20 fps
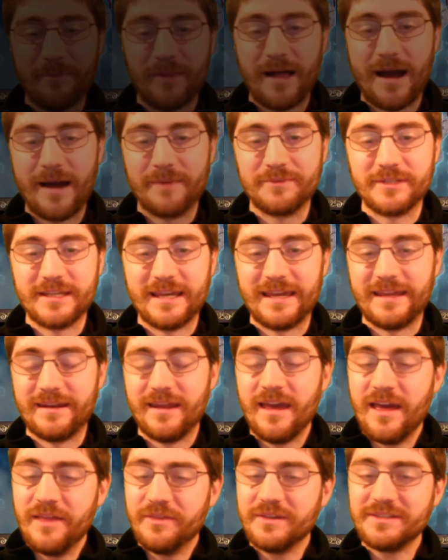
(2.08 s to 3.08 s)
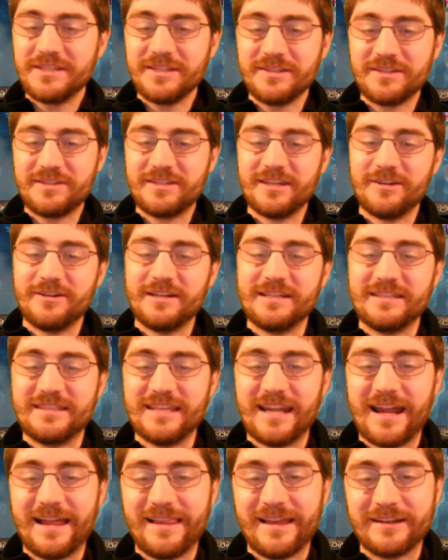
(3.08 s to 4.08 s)
lapse, and this is a series that
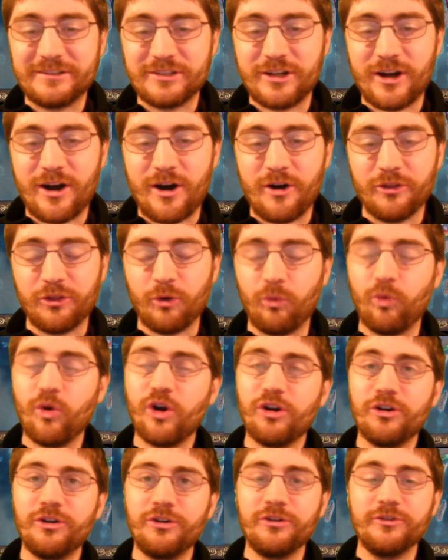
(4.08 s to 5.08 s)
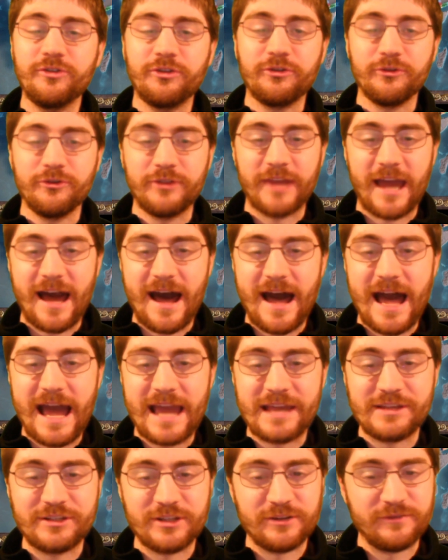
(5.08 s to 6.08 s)
I like to call The World Through the
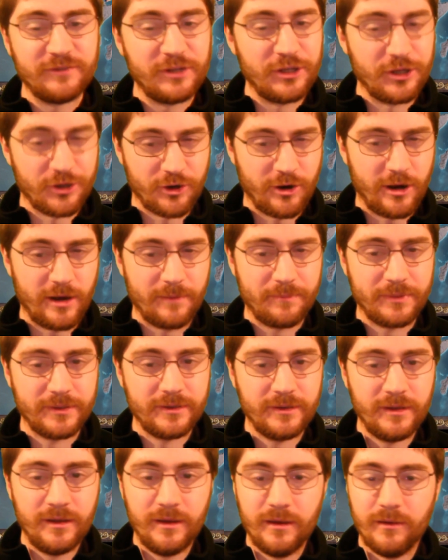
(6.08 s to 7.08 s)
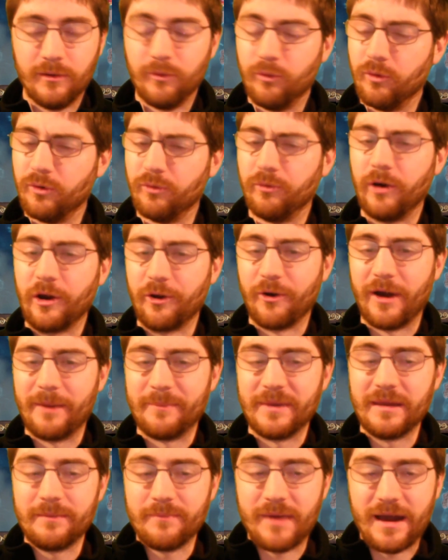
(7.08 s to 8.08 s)
Eyes of Europe. Well, what do I
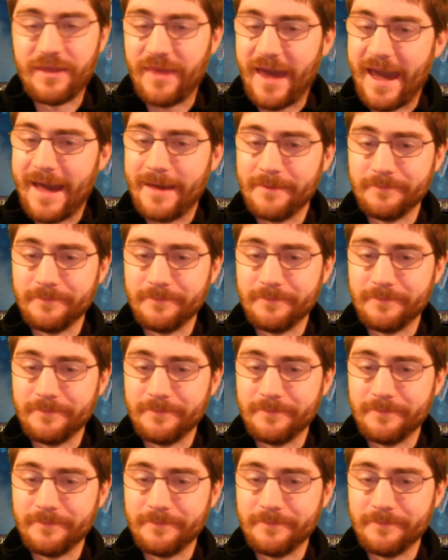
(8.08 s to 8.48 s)
mean by that?